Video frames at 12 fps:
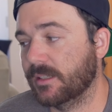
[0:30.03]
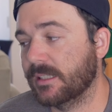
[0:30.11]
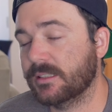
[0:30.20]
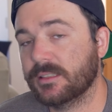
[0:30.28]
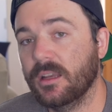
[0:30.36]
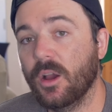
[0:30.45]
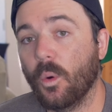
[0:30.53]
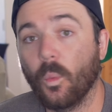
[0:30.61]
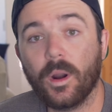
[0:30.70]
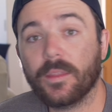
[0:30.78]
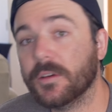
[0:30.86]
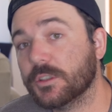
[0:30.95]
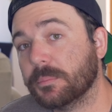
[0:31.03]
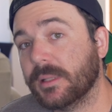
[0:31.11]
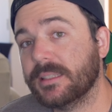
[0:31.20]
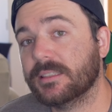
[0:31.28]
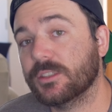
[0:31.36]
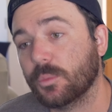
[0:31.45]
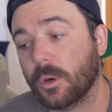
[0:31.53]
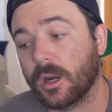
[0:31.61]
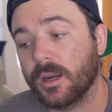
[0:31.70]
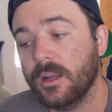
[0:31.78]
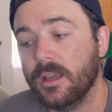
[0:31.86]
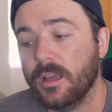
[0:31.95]
It's one of those places
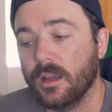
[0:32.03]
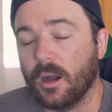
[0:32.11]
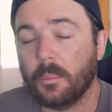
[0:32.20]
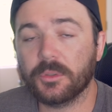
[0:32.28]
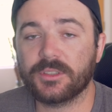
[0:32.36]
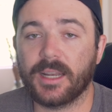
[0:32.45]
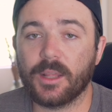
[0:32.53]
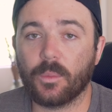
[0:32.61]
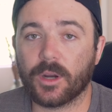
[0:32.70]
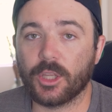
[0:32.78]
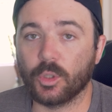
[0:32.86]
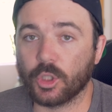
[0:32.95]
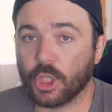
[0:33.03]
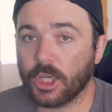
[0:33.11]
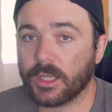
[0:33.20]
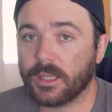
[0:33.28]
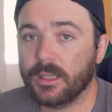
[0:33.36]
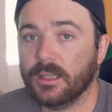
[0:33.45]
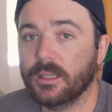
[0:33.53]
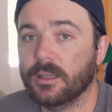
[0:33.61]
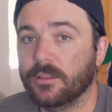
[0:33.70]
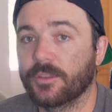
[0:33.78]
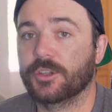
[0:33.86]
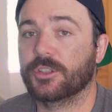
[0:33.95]
where almost anywhere you look,
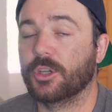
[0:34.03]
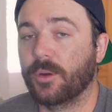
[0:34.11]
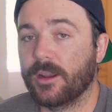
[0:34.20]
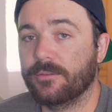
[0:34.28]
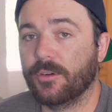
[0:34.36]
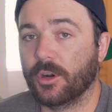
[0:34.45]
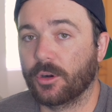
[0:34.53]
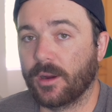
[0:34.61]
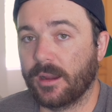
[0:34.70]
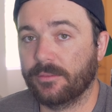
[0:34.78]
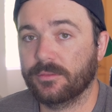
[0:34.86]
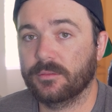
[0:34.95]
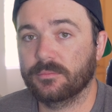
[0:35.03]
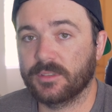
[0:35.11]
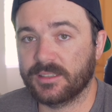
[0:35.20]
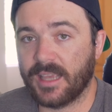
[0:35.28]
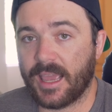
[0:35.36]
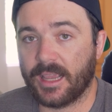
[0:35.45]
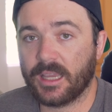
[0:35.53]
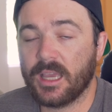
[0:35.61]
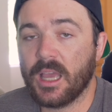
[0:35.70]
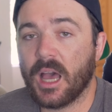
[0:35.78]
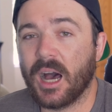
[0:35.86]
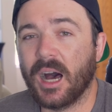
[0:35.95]
there's a great photograph to take.
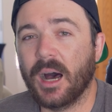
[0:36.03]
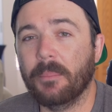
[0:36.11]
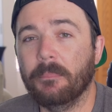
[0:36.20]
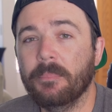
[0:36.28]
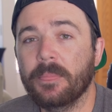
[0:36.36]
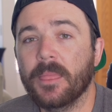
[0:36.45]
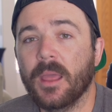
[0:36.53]
Um,